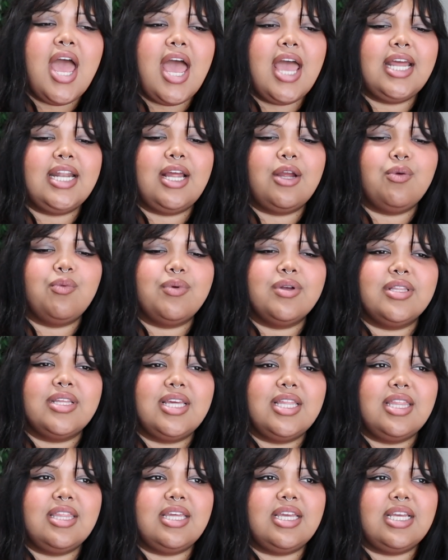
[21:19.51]
And I
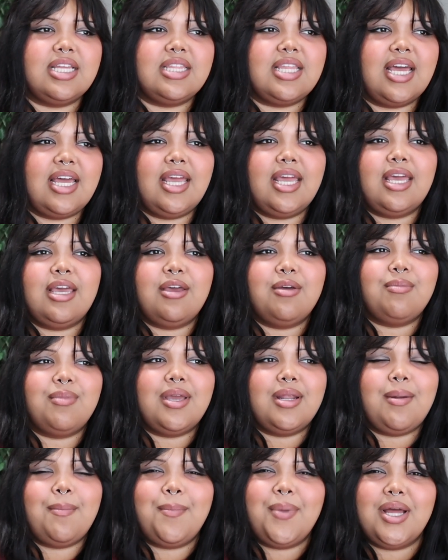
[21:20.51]
really think that him
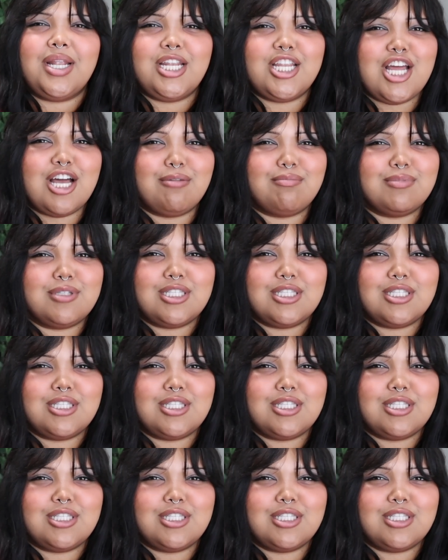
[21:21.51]
in a button-up